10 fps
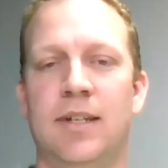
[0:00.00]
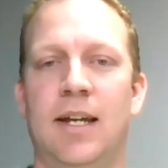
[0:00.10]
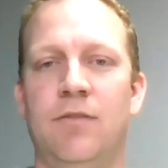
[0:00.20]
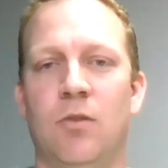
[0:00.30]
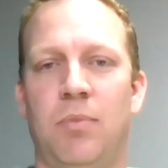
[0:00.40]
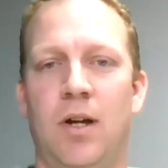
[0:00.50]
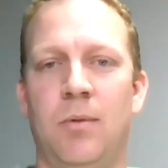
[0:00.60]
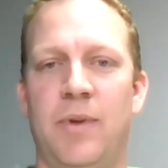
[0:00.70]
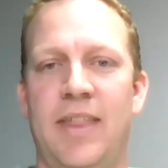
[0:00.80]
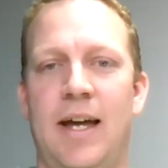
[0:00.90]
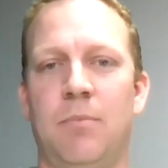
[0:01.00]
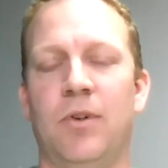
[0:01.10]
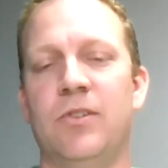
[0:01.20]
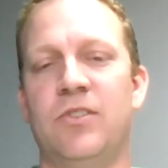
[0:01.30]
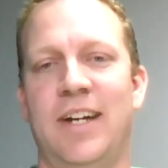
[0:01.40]
and I have no problem with that
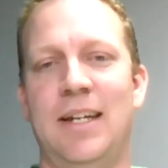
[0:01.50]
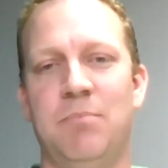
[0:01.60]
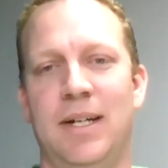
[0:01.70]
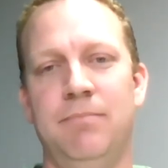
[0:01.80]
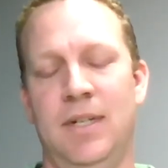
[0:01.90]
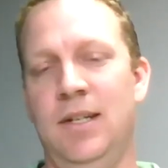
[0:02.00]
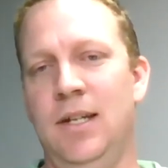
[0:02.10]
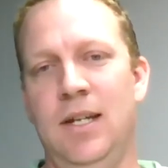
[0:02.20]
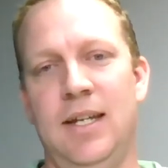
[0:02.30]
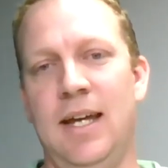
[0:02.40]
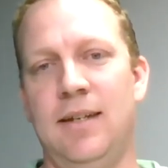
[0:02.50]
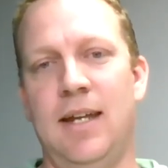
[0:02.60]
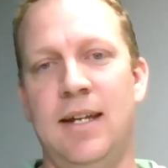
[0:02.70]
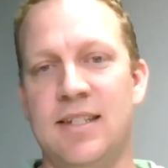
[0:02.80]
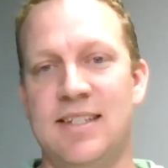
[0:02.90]
approach, right? But yeah,
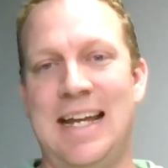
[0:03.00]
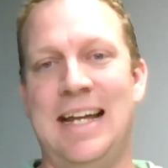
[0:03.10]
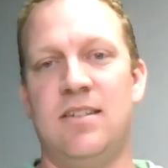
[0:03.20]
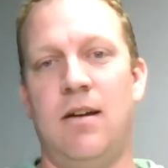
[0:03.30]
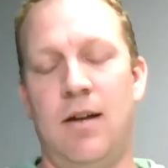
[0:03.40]
taking a stance,